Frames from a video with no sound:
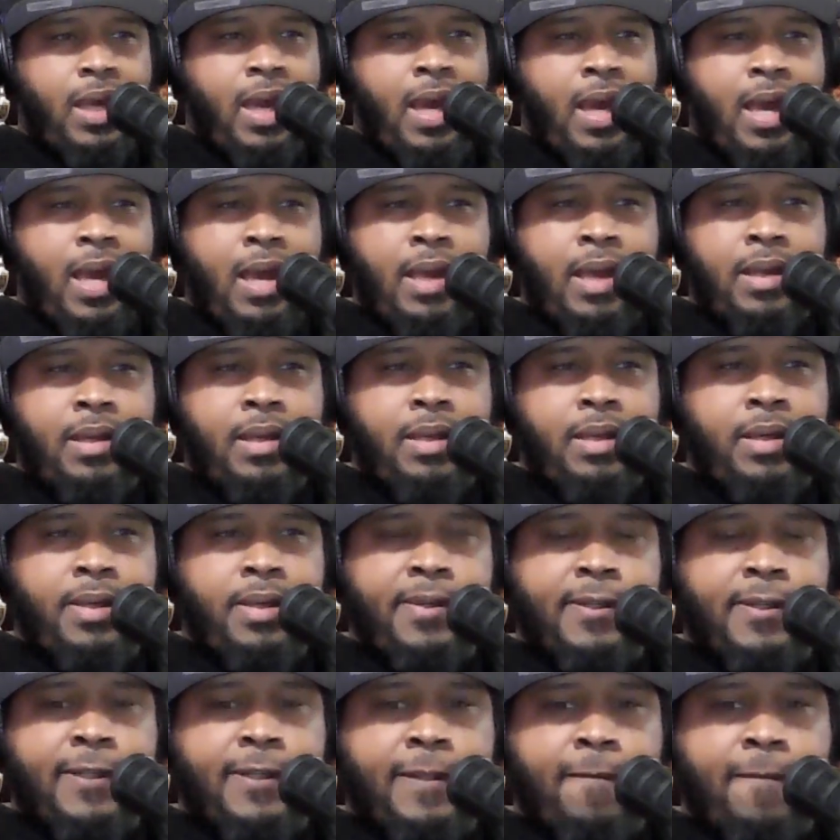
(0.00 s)
And
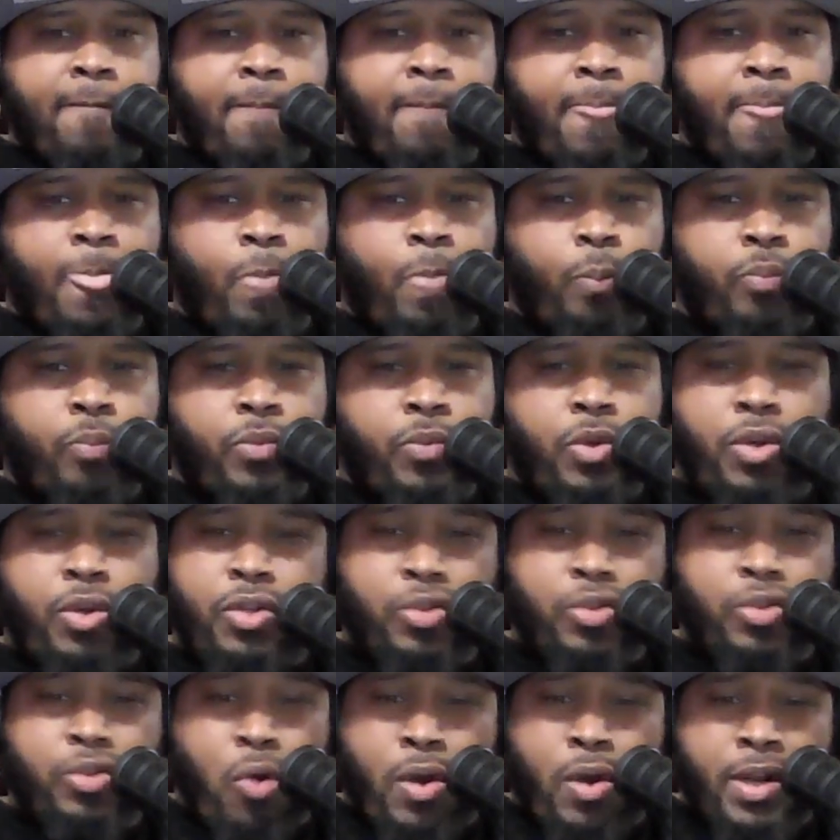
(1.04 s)

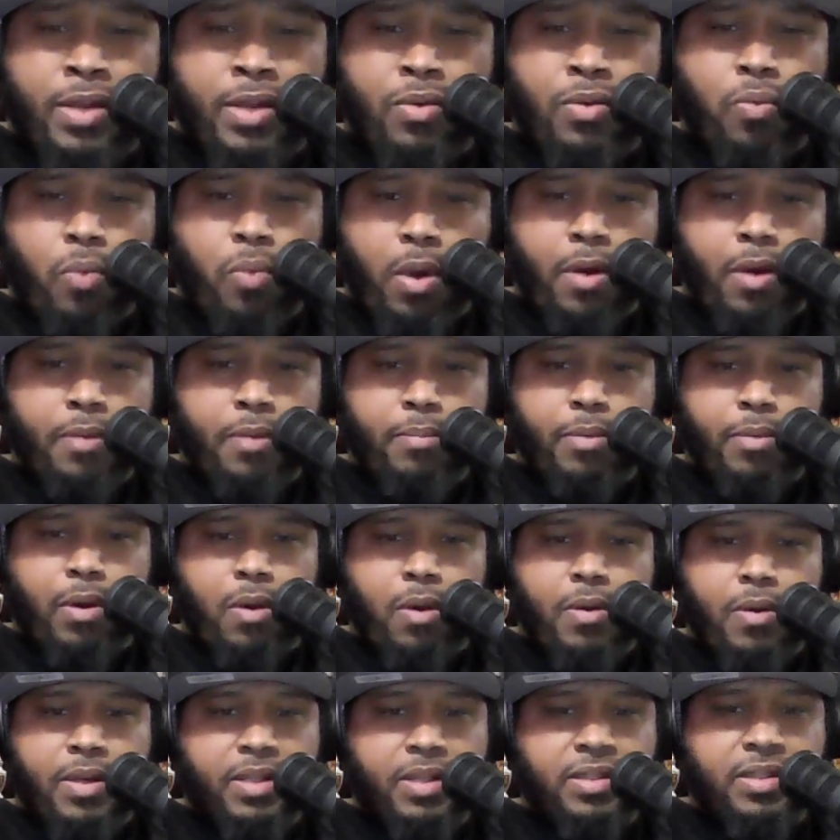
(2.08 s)
you're just going into work,
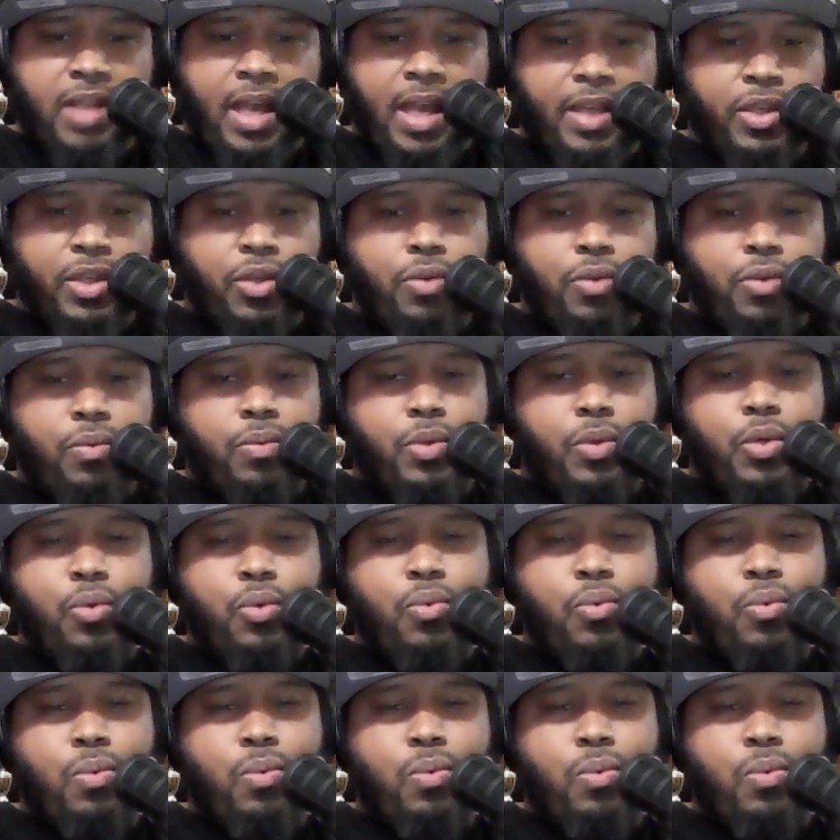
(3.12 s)
bro. And it's like you